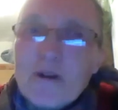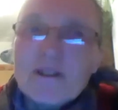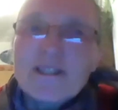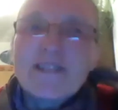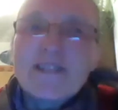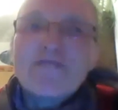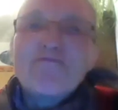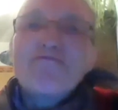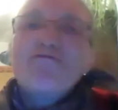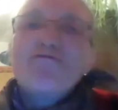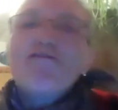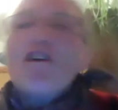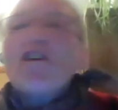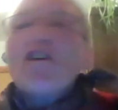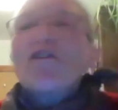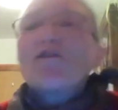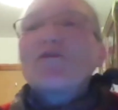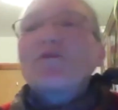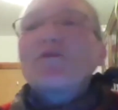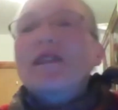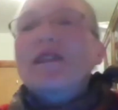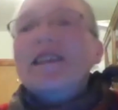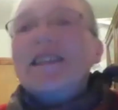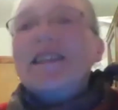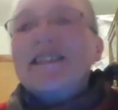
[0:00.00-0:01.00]
what's
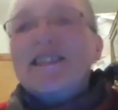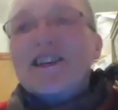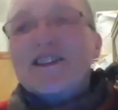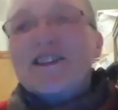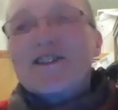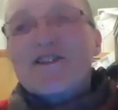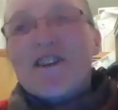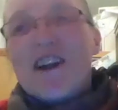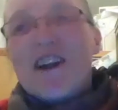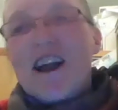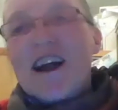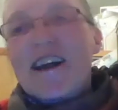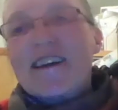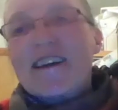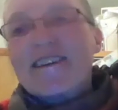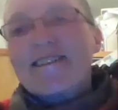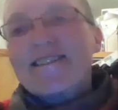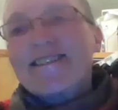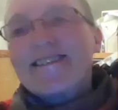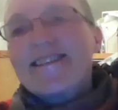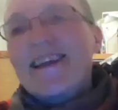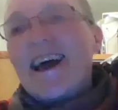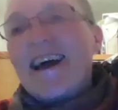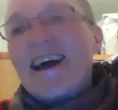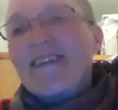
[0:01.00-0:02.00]
wrong with industrial ag-
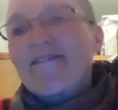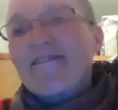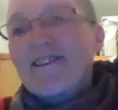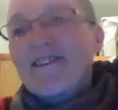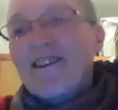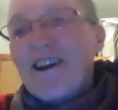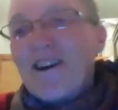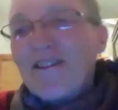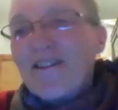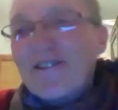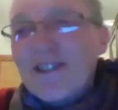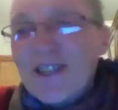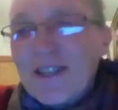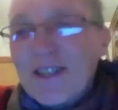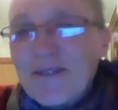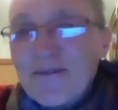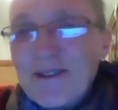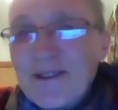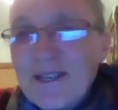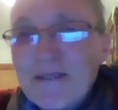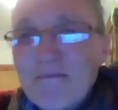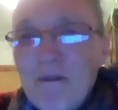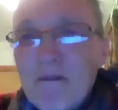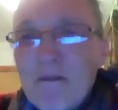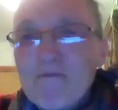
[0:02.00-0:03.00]
agriculture,
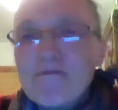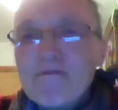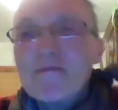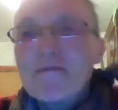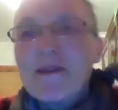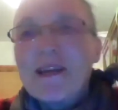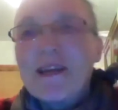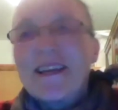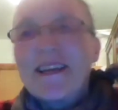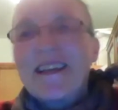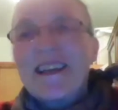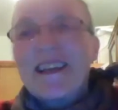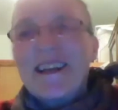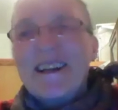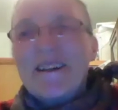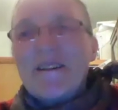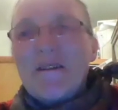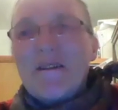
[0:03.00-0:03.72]
which probably